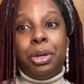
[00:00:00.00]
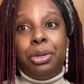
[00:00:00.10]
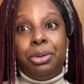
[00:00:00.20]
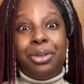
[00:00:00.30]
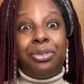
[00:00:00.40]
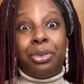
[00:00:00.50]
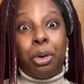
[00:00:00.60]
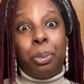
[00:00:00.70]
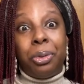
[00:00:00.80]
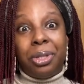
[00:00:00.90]
use it for the
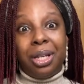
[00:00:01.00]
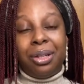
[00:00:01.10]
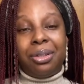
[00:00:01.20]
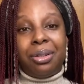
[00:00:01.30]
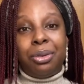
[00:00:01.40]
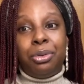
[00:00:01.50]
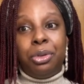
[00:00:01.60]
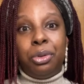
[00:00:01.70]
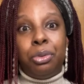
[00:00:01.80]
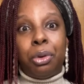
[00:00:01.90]
opposite
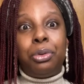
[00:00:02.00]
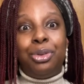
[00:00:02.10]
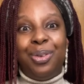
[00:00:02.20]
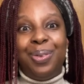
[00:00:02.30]
to not do